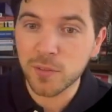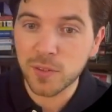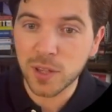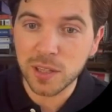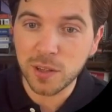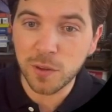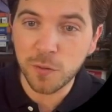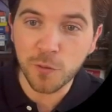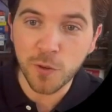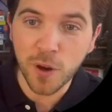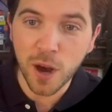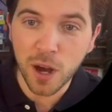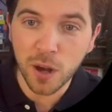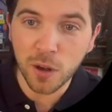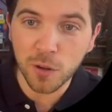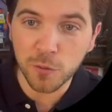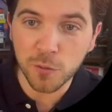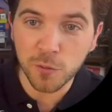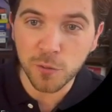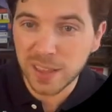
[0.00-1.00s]
in the
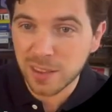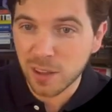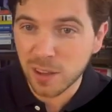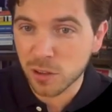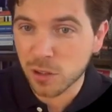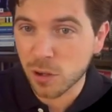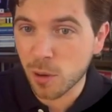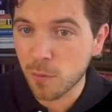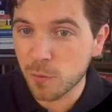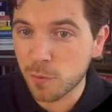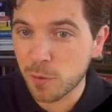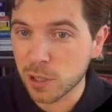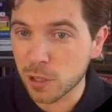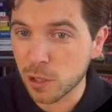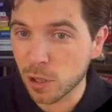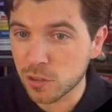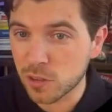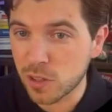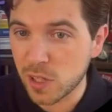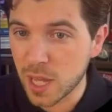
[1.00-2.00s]
file
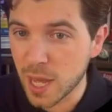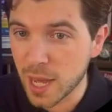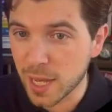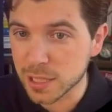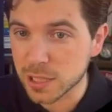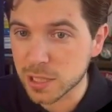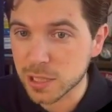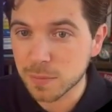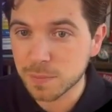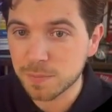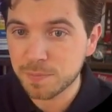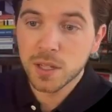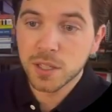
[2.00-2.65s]
vite.config.ds.